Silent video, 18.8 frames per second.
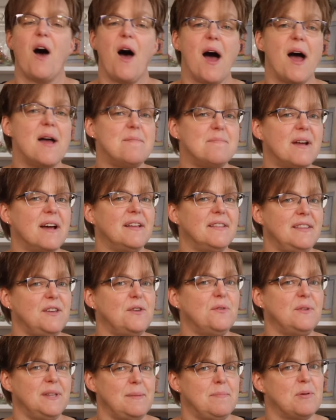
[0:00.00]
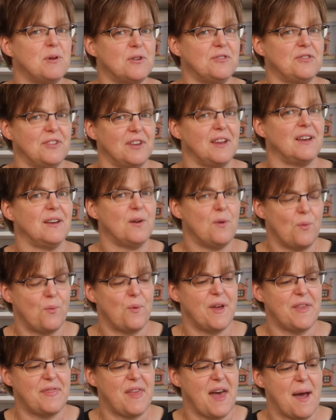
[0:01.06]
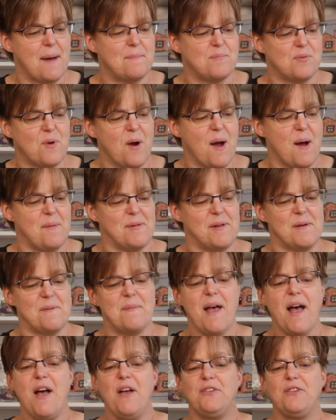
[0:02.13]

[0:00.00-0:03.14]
I'm not the only person with that problem.